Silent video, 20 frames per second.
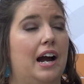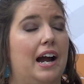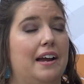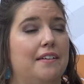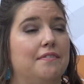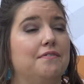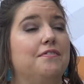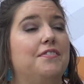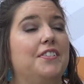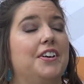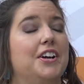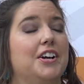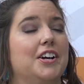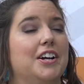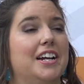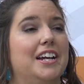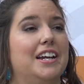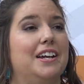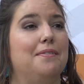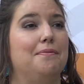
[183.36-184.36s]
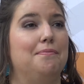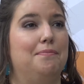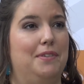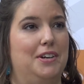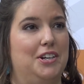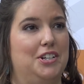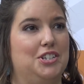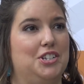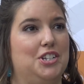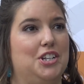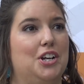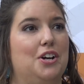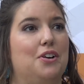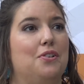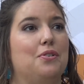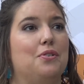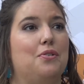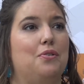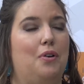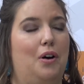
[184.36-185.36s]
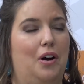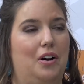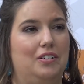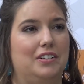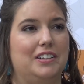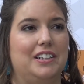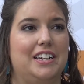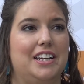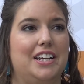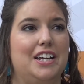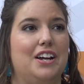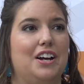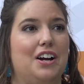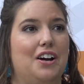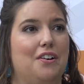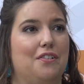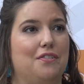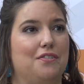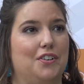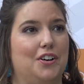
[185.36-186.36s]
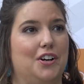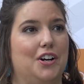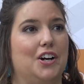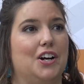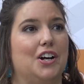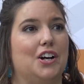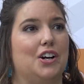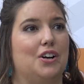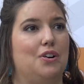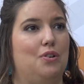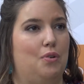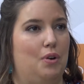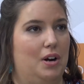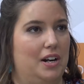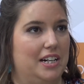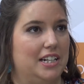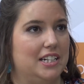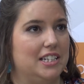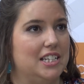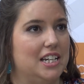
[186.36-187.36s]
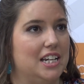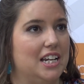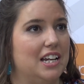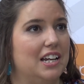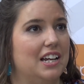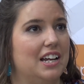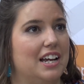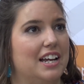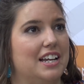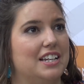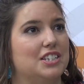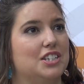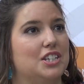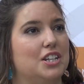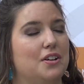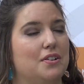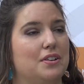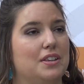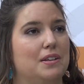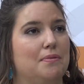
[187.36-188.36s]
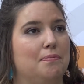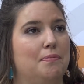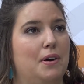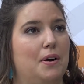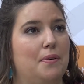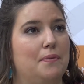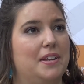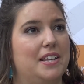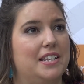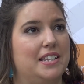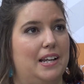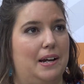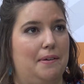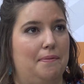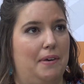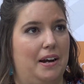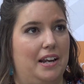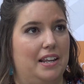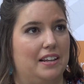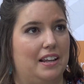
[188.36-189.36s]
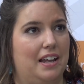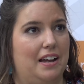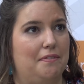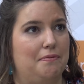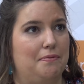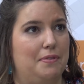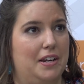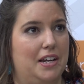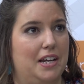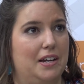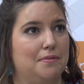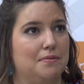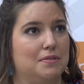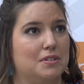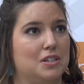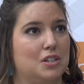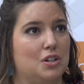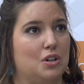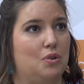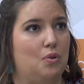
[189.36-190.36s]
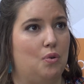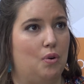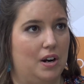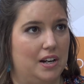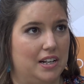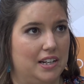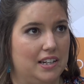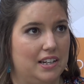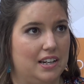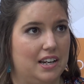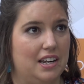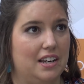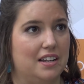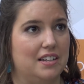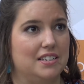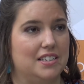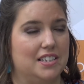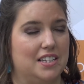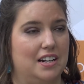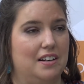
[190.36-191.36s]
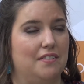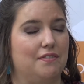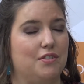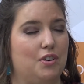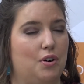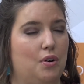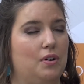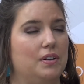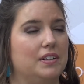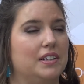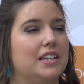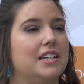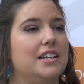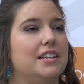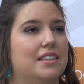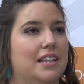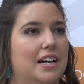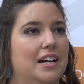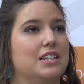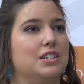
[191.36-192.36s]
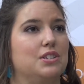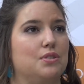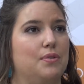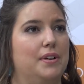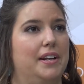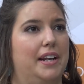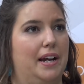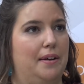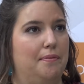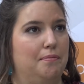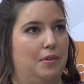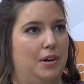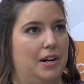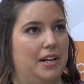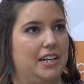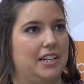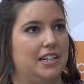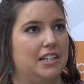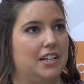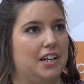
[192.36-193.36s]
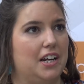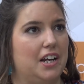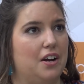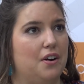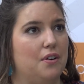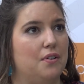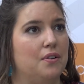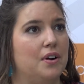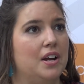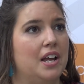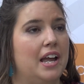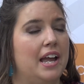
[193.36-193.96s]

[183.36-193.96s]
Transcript: I'm very much so quality over quantity, and so the moment that my life becomes quantity instead of quality, that's when I'm ready to go.